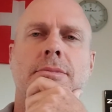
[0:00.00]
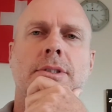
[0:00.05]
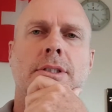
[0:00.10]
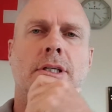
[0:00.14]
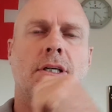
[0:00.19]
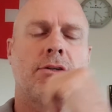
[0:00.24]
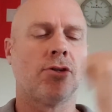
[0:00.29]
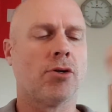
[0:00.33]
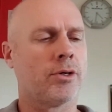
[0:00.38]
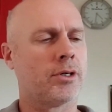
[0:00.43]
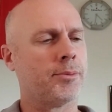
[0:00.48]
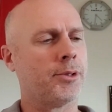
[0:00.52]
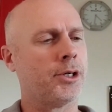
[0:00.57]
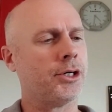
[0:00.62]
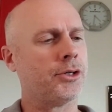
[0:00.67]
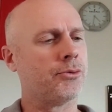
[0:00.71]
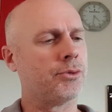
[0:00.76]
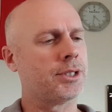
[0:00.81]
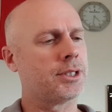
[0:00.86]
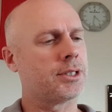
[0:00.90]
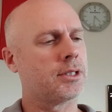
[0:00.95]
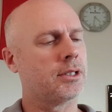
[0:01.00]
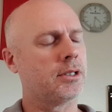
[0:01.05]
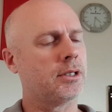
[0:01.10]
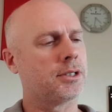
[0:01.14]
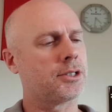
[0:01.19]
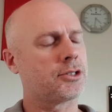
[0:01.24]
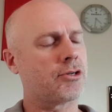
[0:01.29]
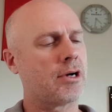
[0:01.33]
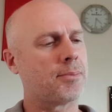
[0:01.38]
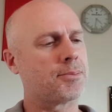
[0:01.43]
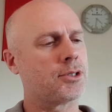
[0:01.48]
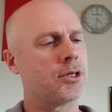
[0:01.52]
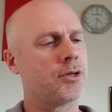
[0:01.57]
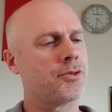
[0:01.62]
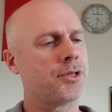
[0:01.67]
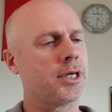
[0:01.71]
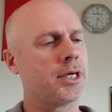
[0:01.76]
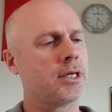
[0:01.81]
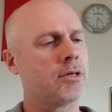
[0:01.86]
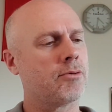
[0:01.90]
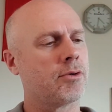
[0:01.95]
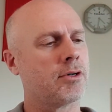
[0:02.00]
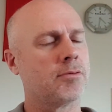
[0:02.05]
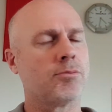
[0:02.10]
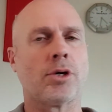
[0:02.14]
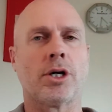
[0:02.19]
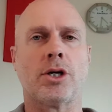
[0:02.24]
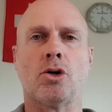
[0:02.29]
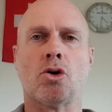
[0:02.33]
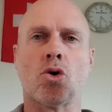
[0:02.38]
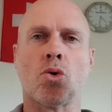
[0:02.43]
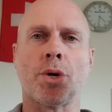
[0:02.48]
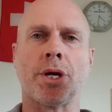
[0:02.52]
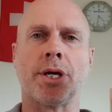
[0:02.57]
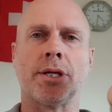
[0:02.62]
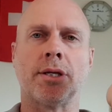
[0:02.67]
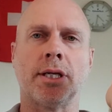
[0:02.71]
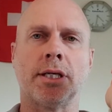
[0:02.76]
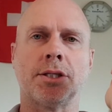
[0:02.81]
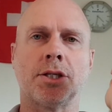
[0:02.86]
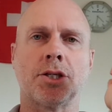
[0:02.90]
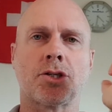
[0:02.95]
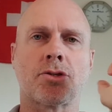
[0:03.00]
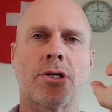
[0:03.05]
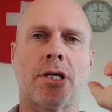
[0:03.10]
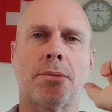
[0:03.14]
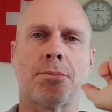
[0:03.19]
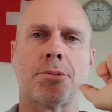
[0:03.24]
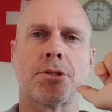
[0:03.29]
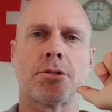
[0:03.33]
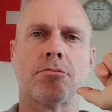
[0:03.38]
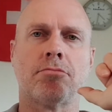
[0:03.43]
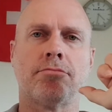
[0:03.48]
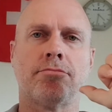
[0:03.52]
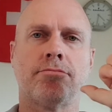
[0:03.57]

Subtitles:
I've got one of my own wrist straps on there, one of my Horween leather straps,